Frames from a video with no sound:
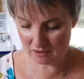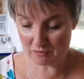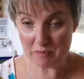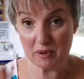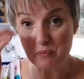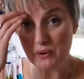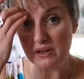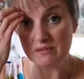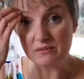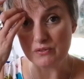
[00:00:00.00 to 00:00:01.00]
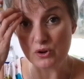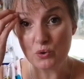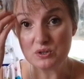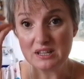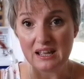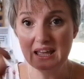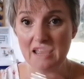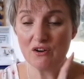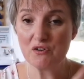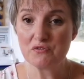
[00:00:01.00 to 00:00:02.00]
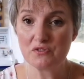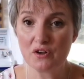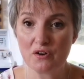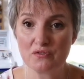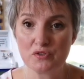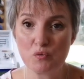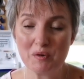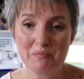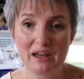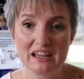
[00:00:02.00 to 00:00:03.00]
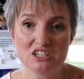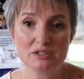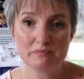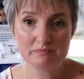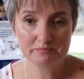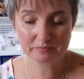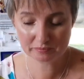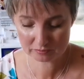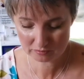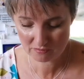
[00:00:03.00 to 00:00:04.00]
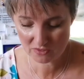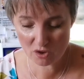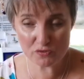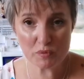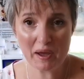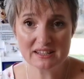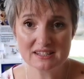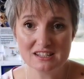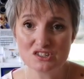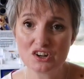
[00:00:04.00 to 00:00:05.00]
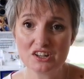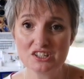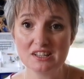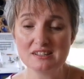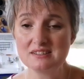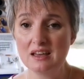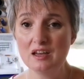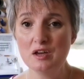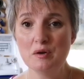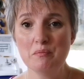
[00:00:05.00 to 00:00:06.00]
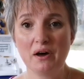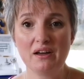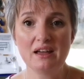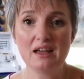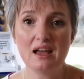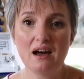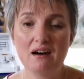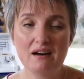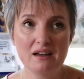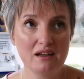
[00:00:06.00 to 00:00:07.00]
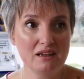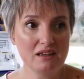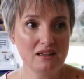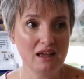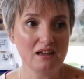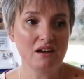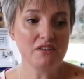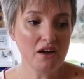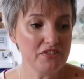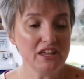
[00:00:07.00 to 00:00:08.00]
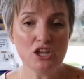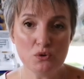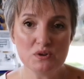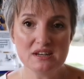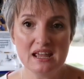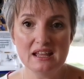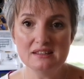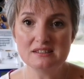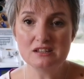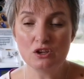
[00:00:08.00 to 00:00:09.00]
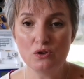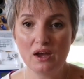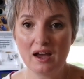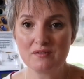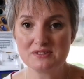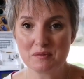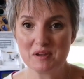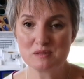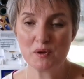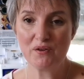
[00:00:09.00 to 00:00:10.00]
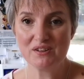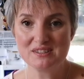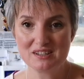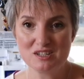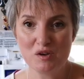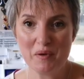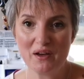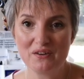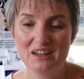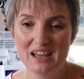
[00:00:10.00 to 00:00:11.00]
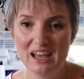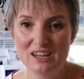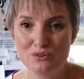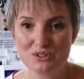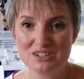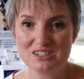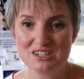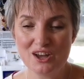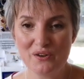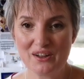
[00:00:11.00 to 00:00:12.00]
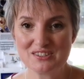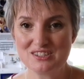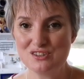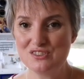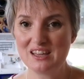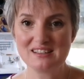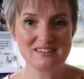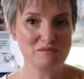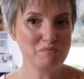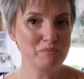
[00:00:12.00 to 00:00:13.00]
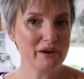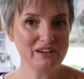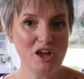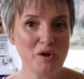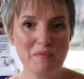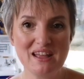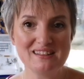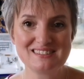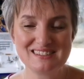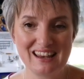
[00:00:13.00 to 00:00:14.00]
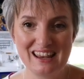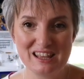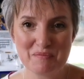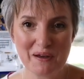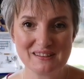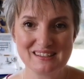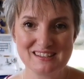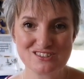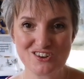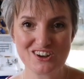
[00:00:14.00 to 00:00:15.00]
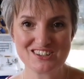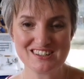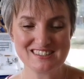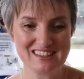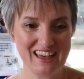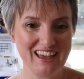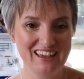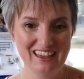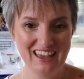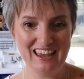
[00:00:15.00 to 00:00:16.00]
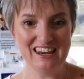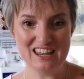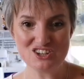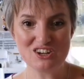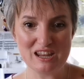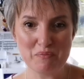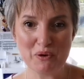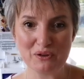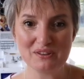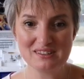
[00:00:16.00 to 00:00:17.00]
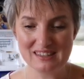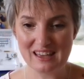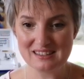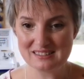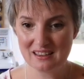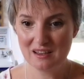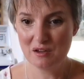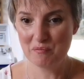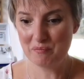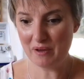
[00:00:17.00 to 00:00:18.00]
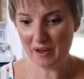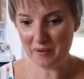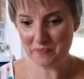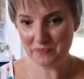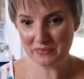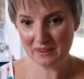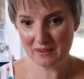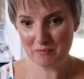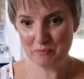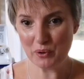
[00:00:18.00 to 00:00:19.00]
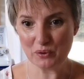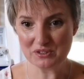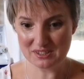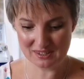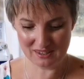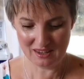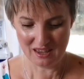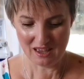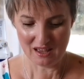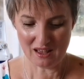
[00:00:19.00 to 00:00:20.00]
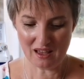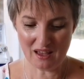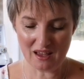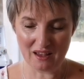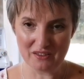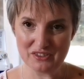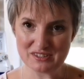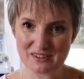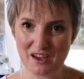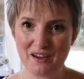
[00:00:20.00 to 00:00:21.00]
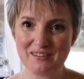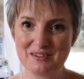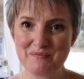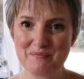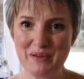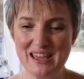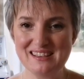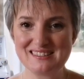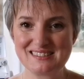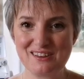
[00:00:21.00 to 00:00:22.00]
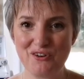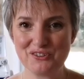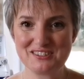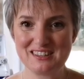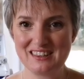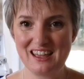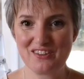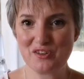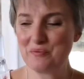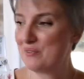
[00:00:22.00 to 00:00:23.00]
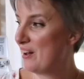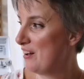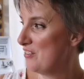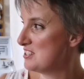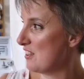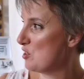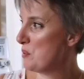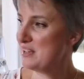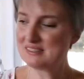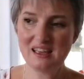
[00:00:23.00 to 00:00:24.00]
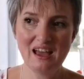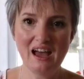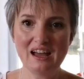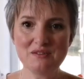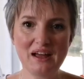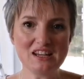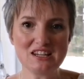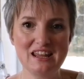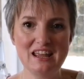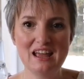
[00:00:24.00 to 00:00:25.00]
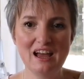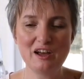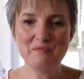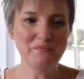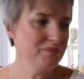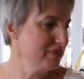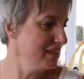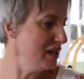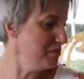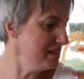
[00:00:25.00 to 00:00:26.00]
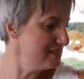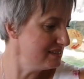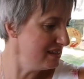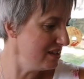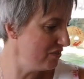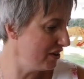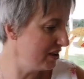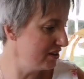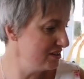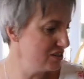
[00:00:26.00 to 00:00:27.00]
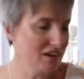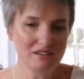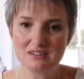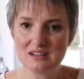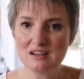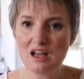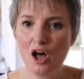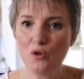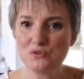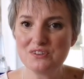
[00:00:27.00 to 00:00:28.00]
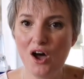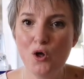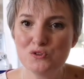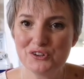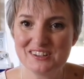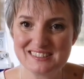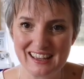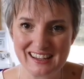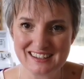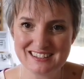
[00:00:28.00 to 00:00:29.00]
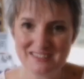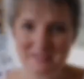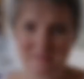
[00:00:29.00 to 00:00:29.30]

maybe I'll put a recording here of the one page of the pattern instructions. But I think you would need to have some experience under your belt in order to know how to do things. And by no means Tilly in the button instructions there. It literally says put the skirt piece onto the other piece. I actually let me see if I can hold on a second.